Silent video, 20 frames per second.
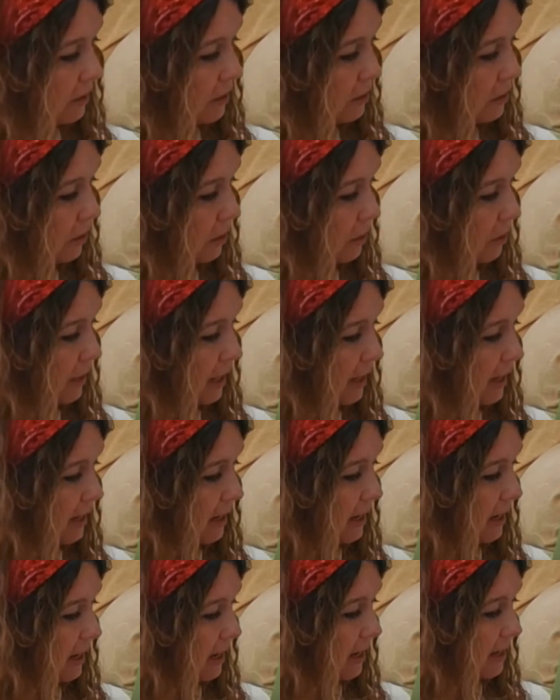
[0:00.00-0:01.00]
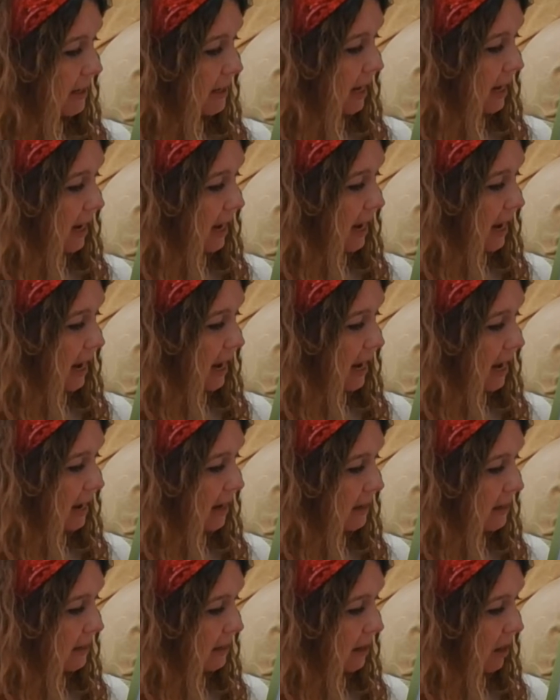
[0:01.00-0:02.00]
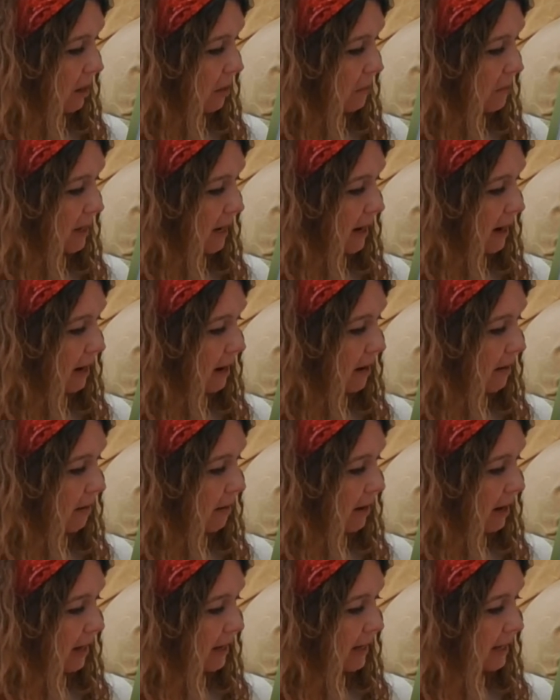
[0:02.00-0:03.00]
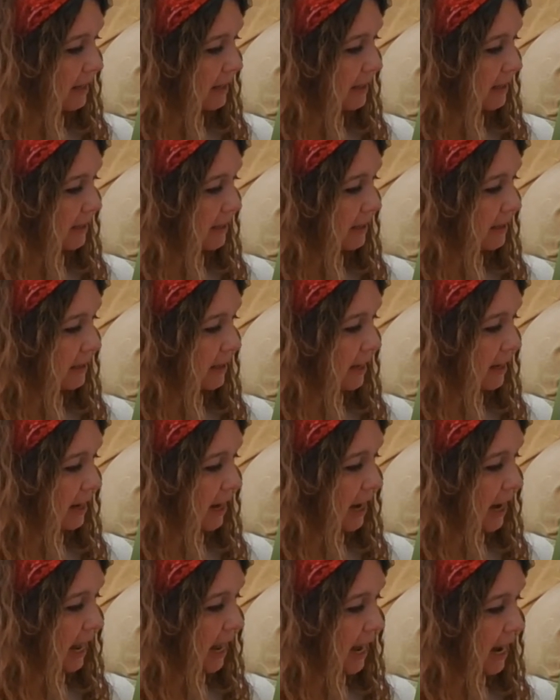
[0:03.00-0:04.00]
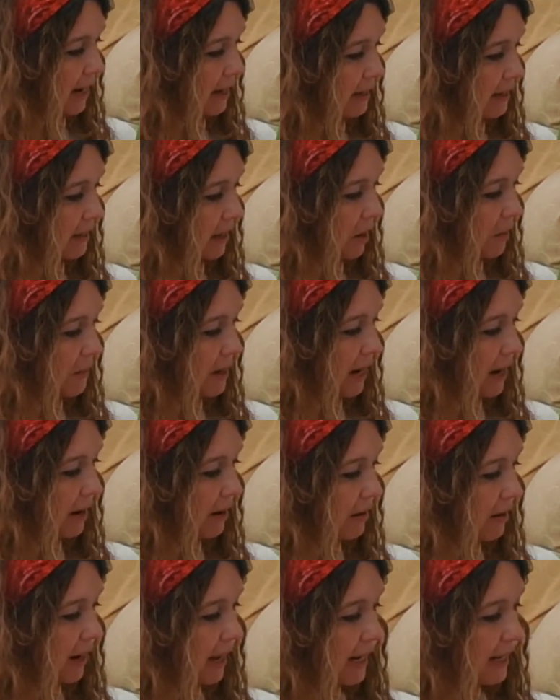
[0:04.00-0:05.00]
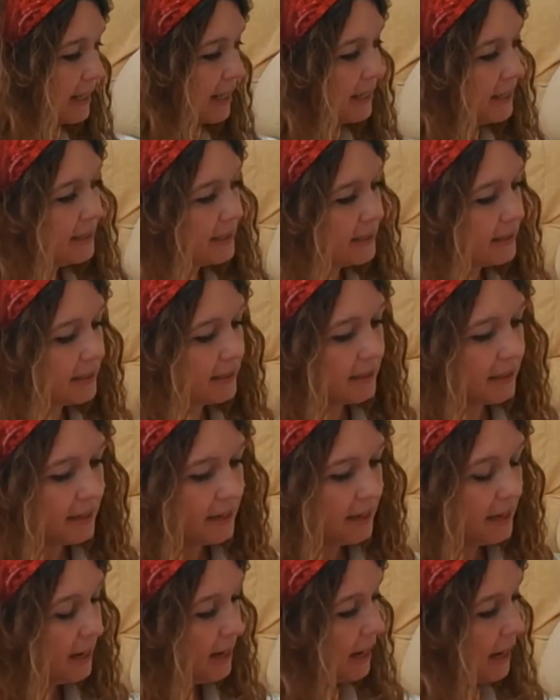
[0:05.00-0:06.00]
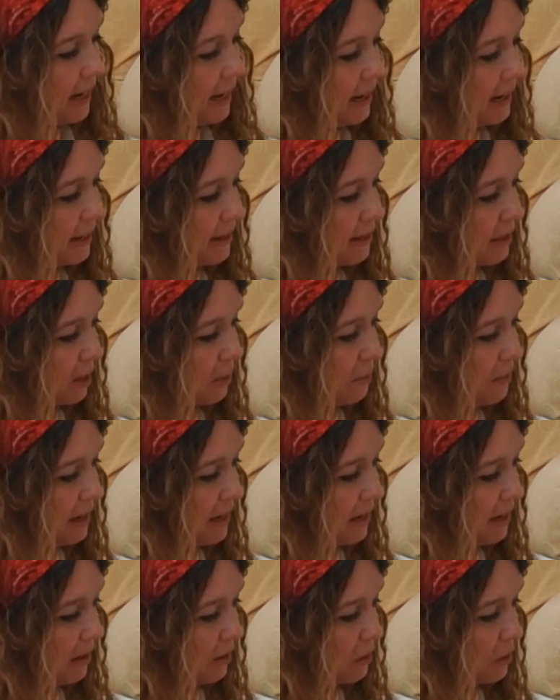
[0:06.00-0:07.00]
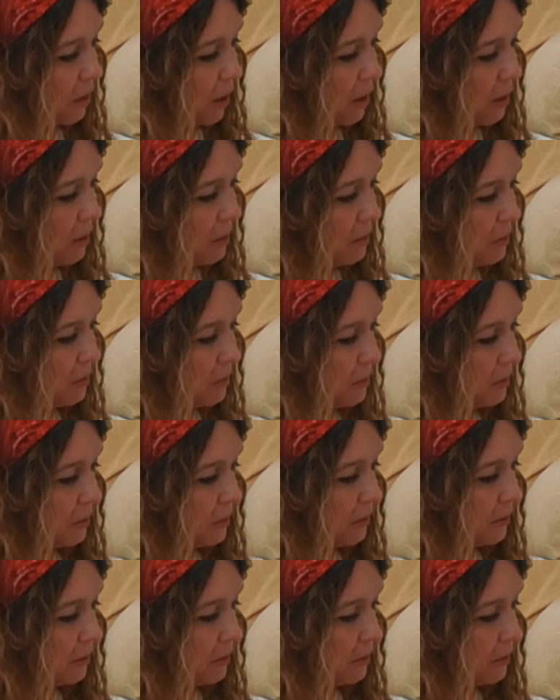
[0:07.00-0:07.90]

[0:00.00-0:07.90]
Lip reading: So he needs a leg to come down like this, and a leg to come down like this, and some little toes.